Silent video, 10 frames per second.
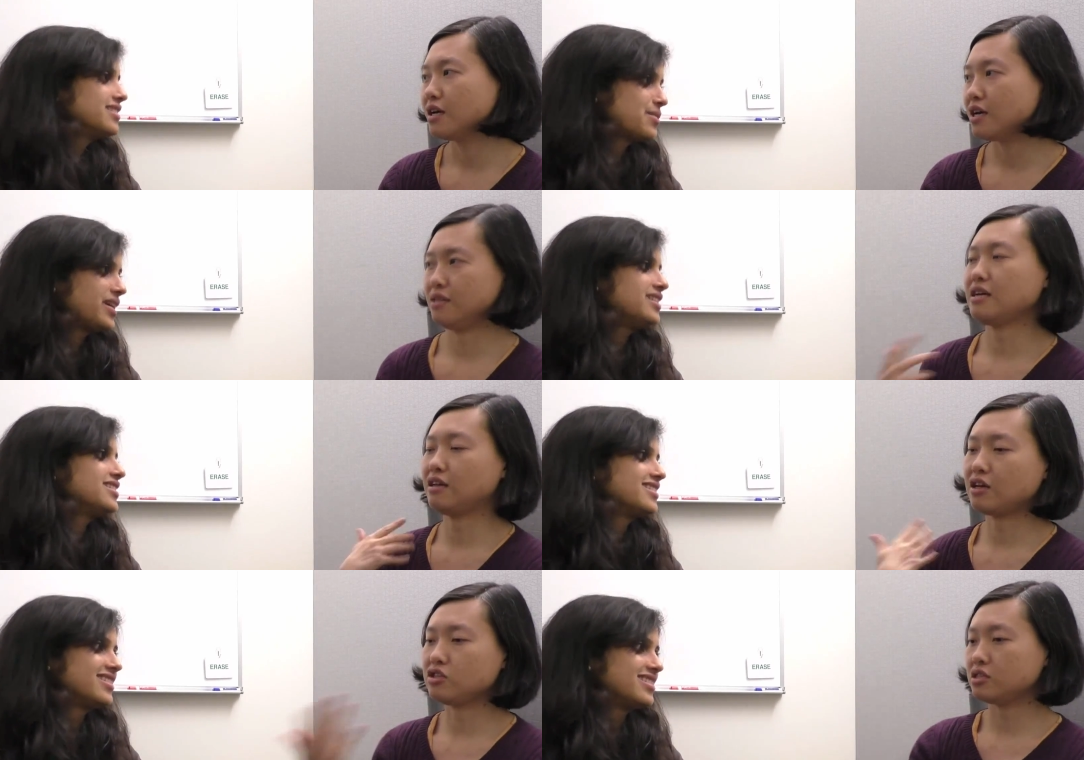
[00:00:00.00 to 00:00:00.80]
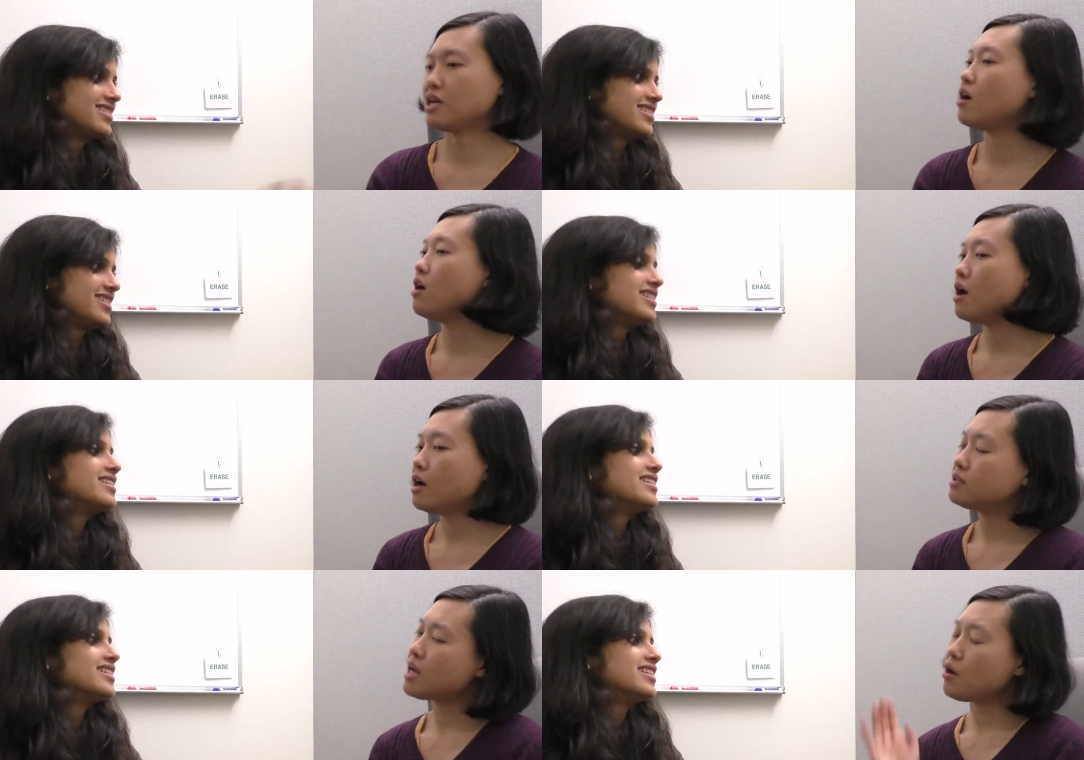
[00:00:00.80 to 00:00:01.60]
Speaker 1: And then you can just tell,
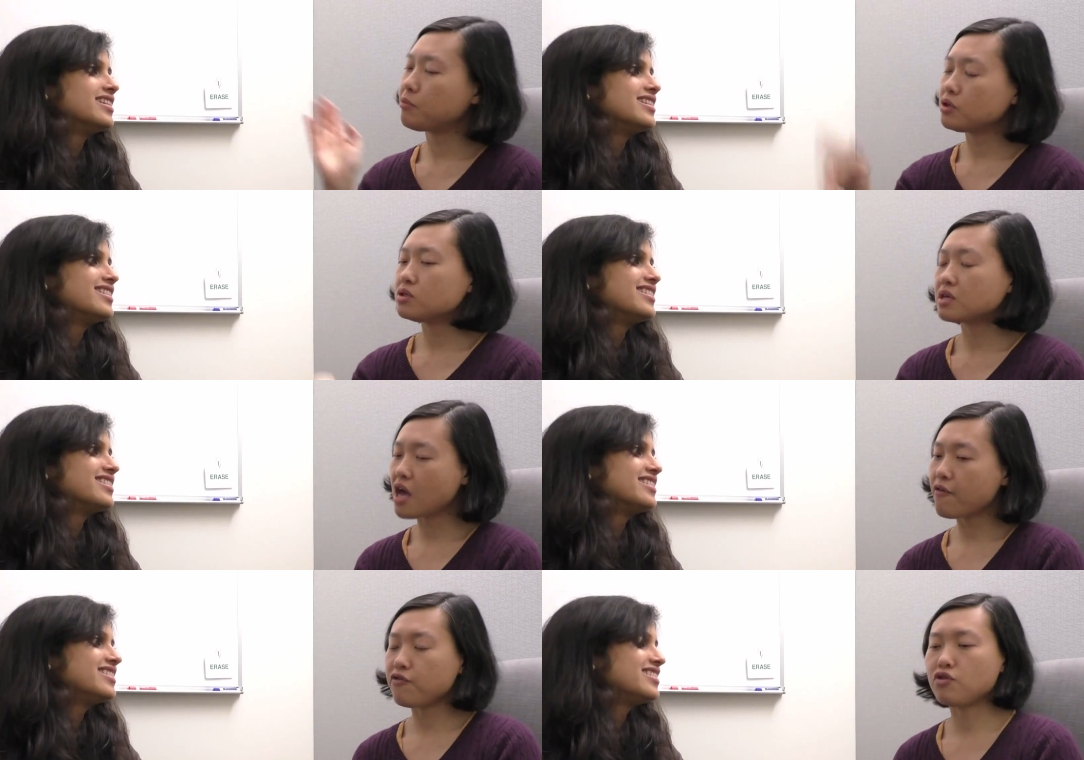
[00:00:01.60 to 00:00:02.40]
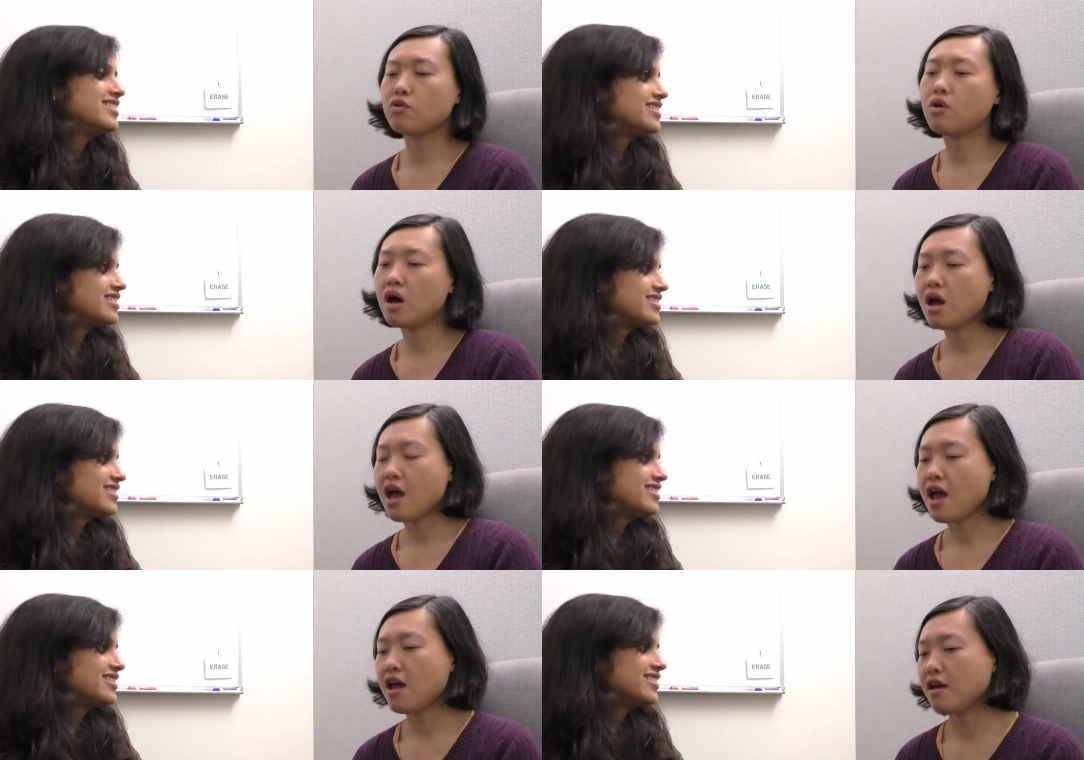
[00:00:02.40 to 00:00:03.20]
now I'm going to give you
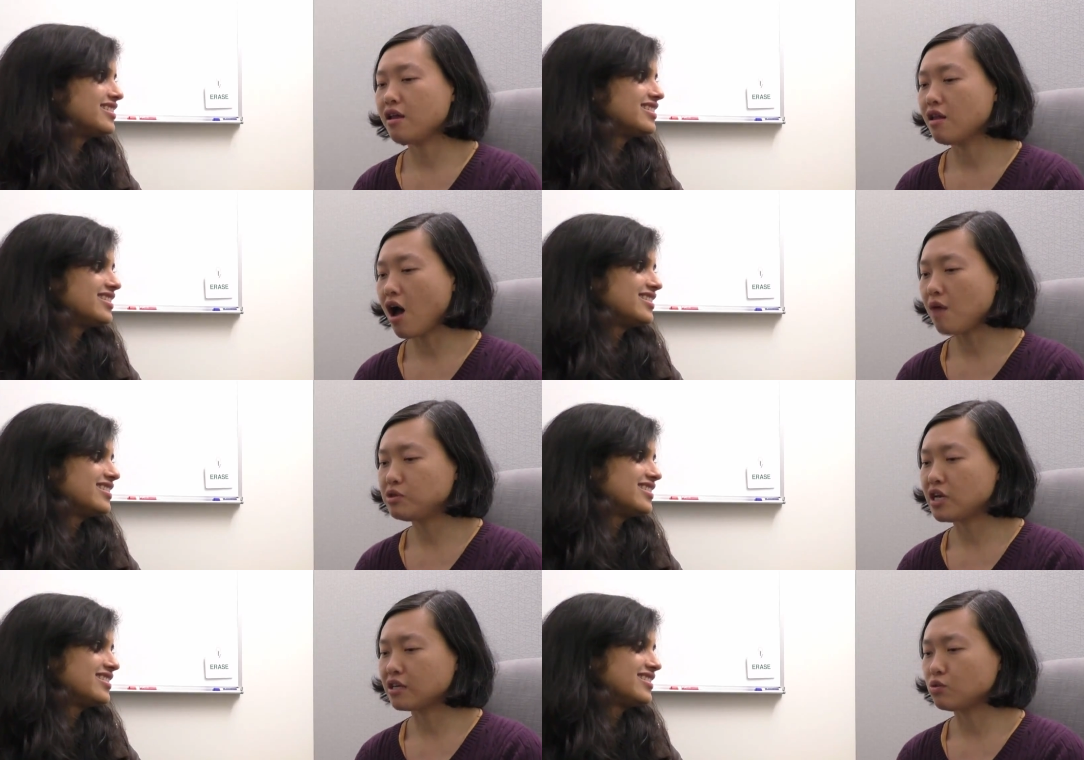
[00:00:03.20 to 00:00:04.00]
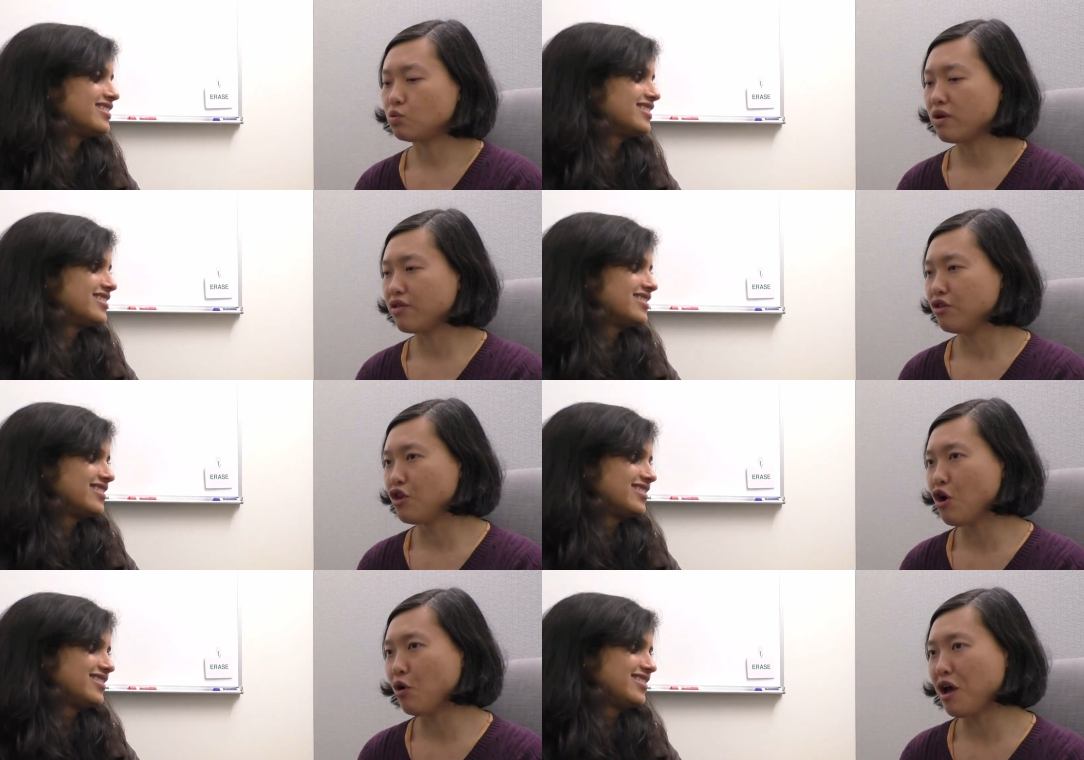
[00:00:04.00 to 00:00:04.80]
an object with
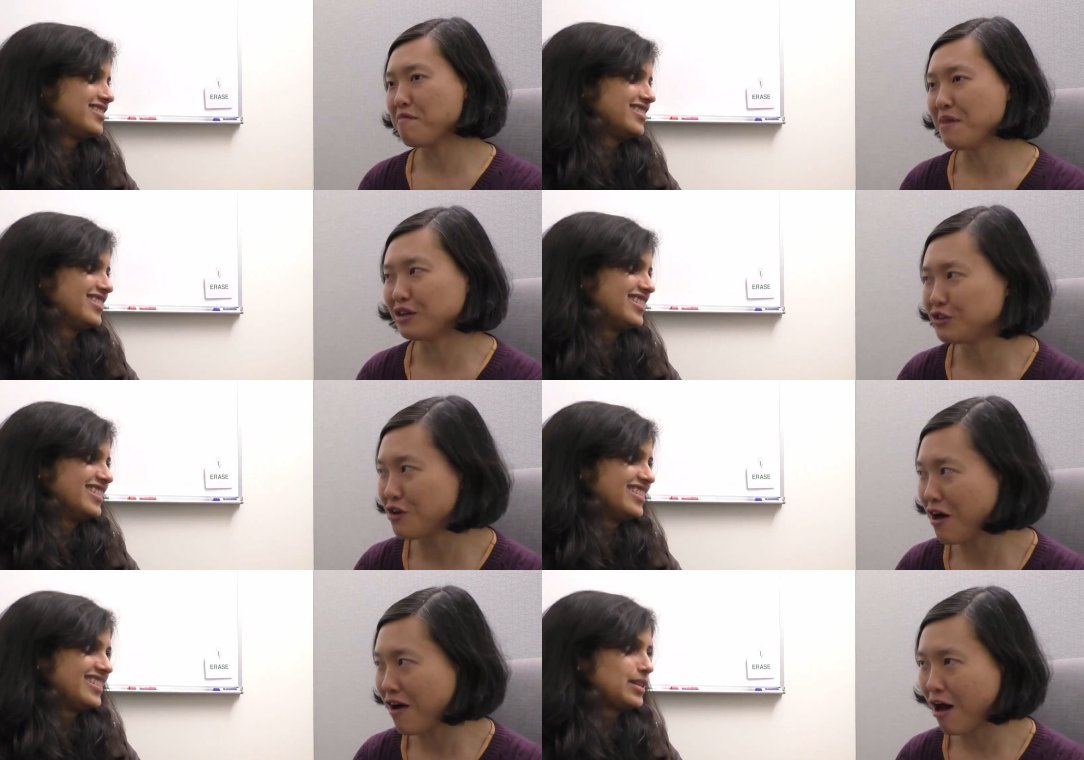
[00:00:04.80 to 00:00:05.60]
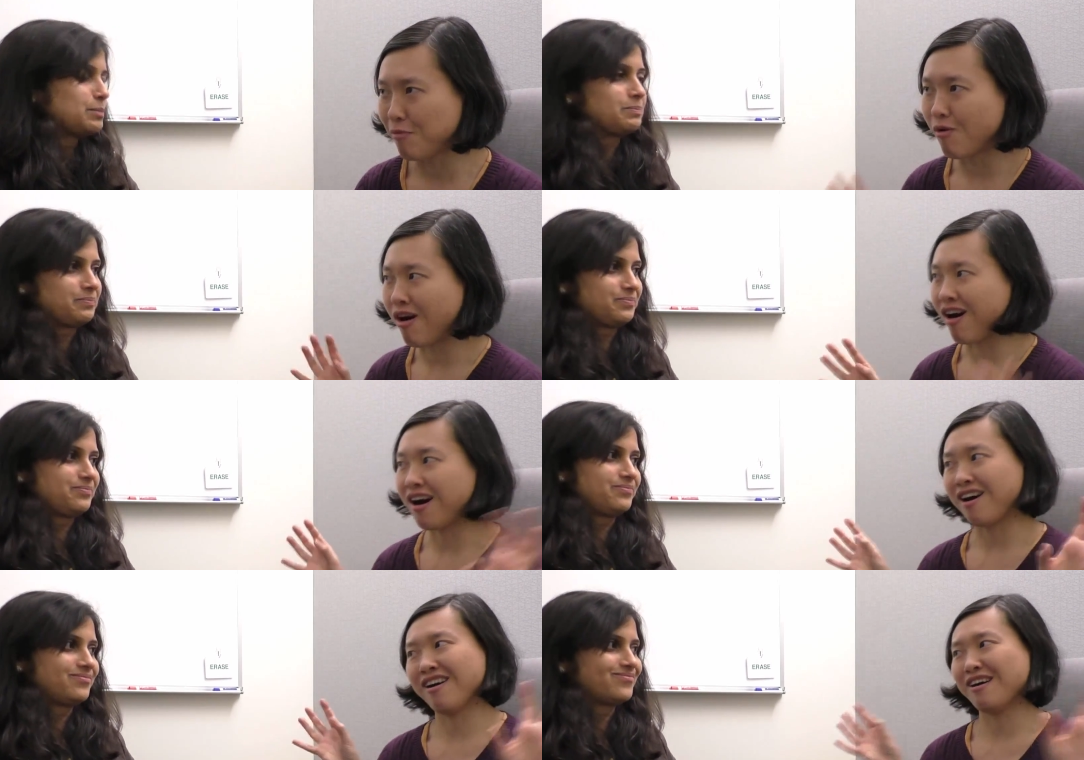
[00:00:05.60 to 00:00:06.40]
no image URL,
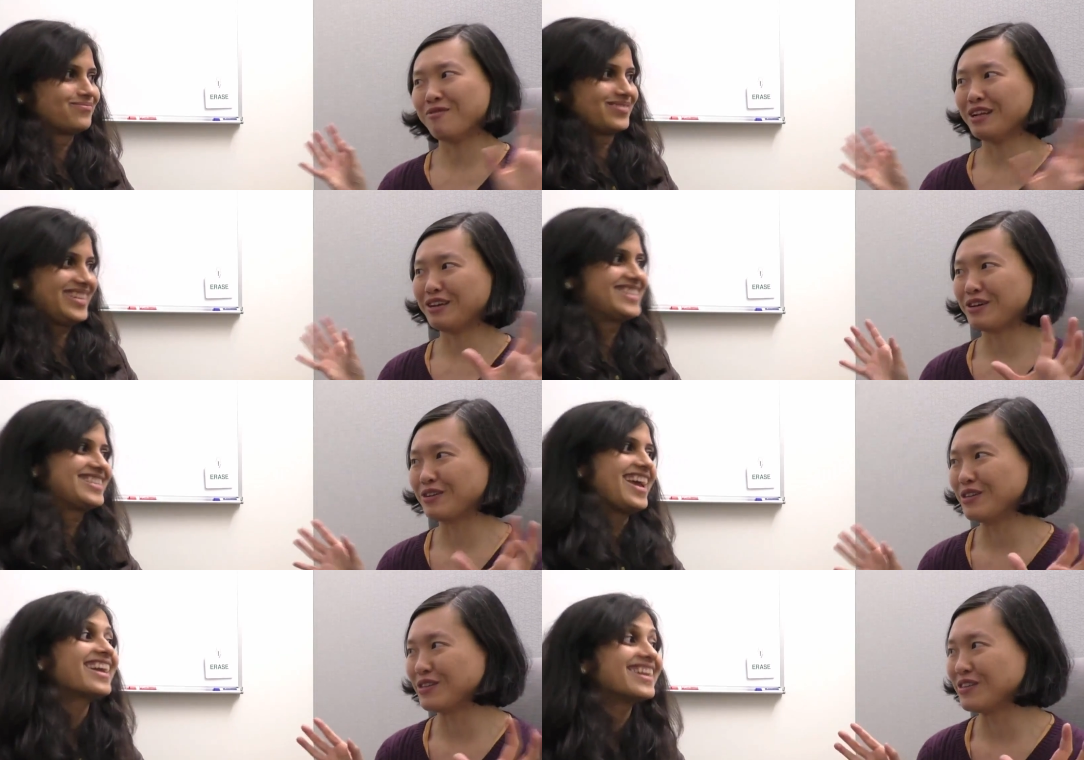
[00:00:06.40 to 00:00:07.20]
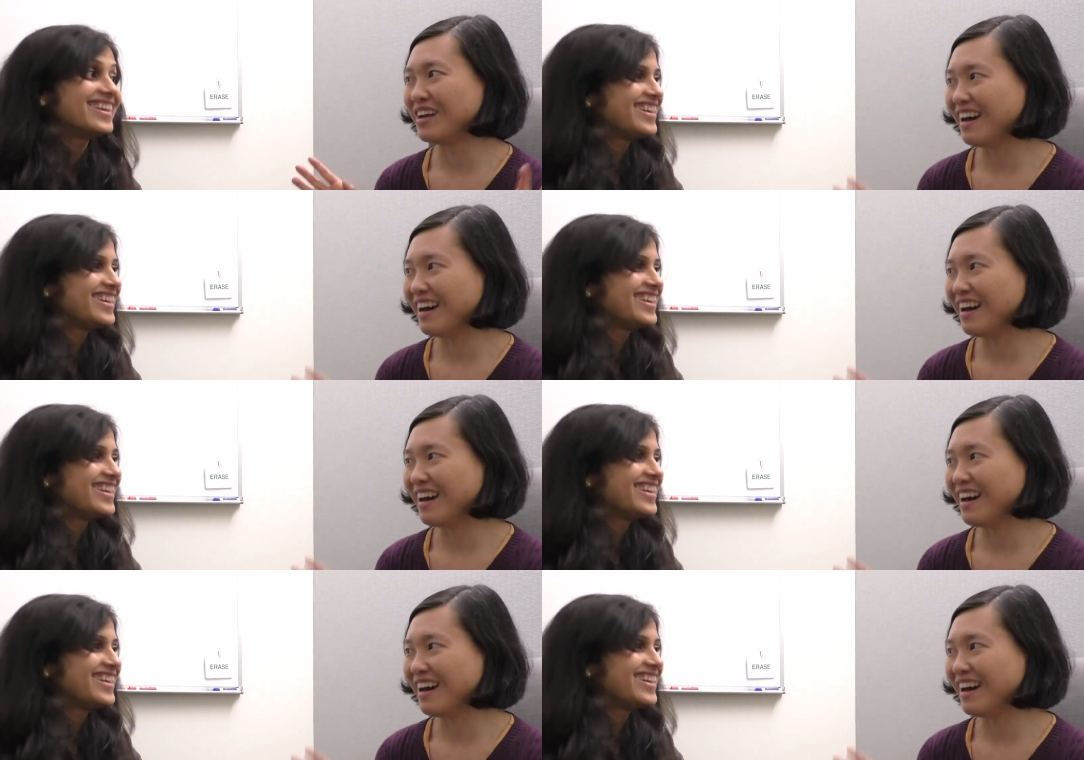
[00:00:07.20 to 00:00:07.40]
ha. what are you exactly. going to do